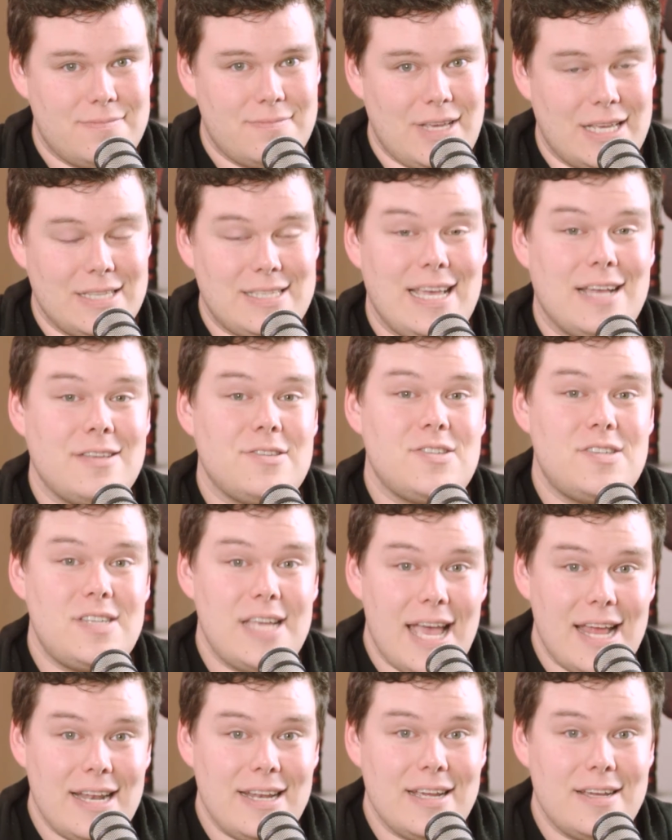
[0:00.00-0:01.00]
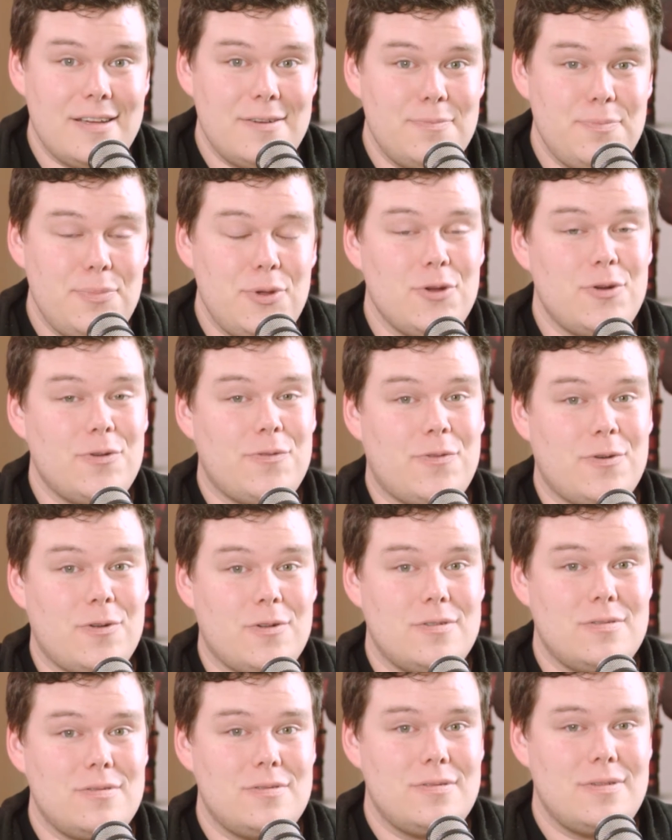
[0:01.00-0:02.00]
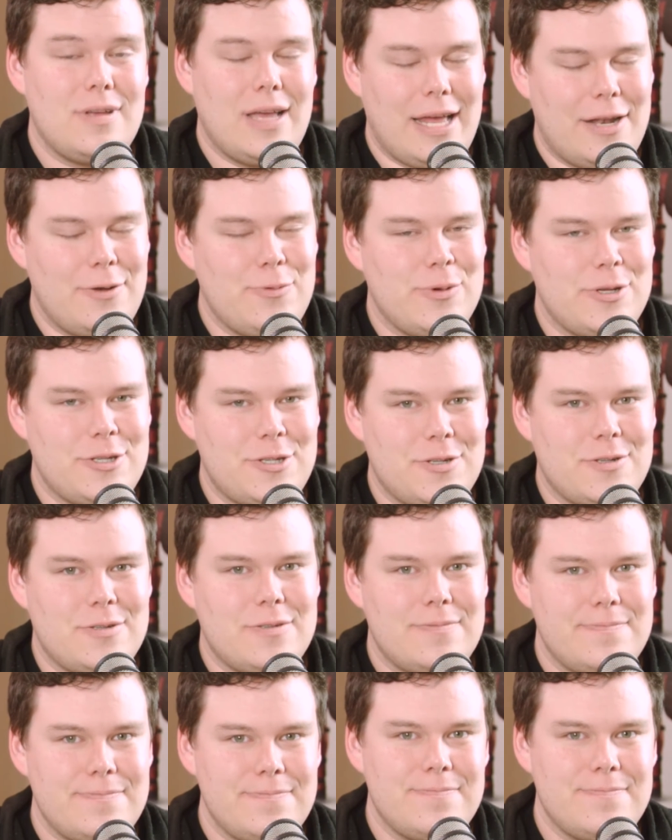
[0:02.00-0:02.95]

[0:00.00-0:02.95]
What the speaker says: It's outstanding, beautiful, and original.